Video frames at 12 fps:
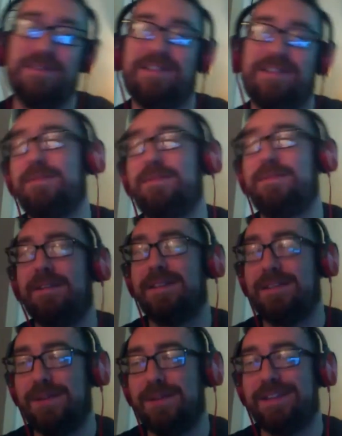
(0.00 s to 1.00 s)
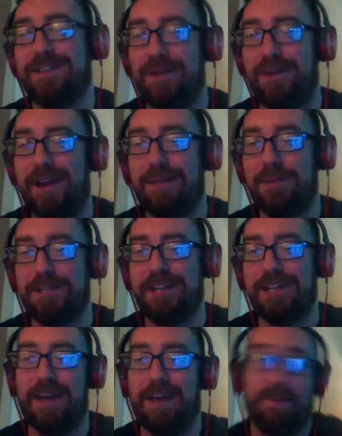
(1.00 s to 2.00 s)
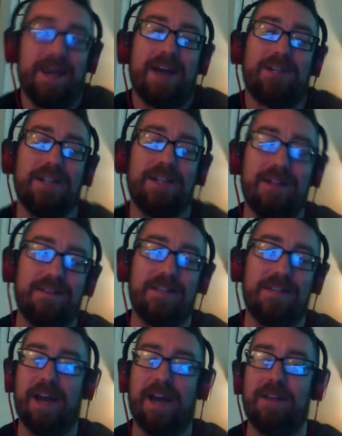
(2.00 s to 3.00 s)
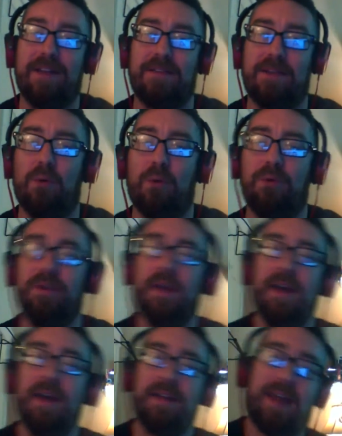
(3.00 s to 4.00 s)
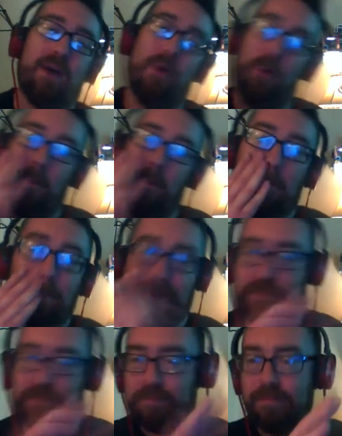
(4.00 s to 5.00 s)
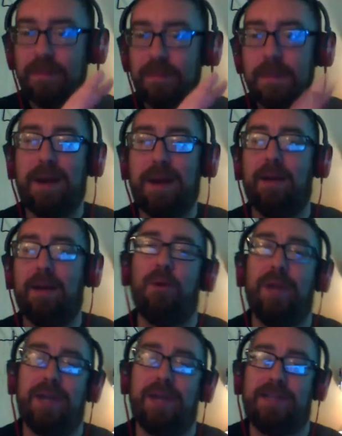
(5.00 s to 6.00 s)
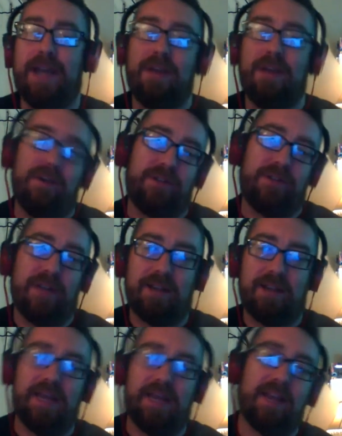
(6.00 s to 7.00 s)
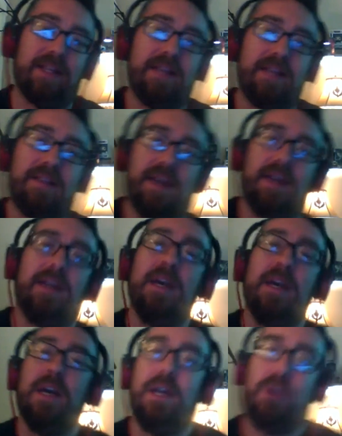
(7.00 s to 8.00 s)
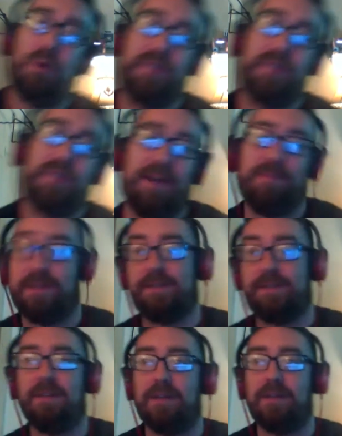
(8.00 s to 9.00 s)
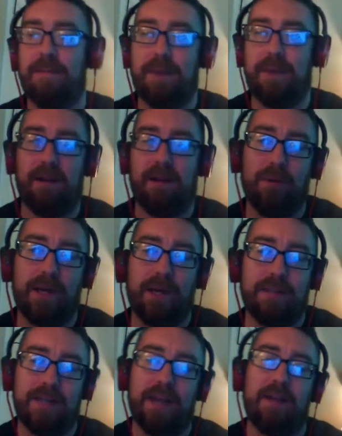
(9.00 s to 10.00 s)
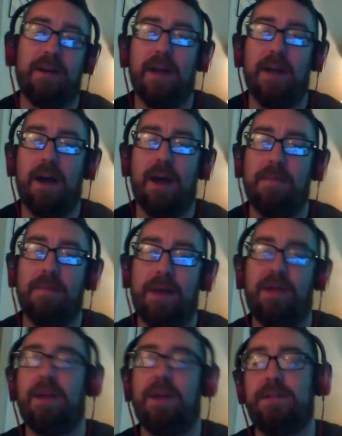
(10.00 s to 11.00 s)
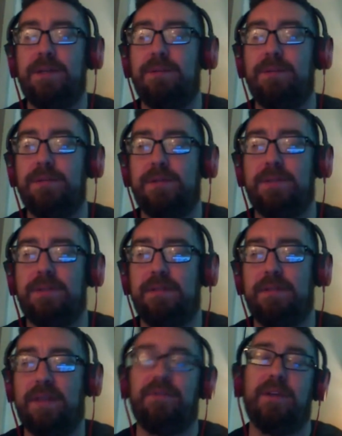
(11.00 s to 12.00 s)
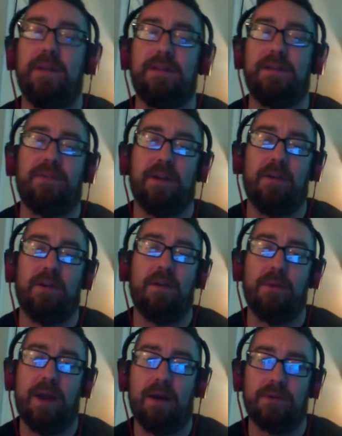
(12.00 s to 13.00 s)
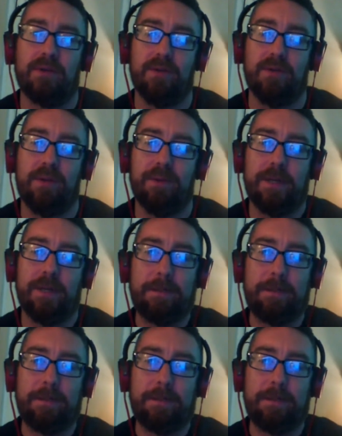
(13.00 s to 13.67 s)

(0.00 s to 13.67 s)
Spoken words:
ballsy as well. So I appreciate that. But yeah, she kind of sold that whole barely holding it together to kind of taking the lead thing towards the end, but still kind of barely holding it together. I thought she was definitely her own character than Ripley.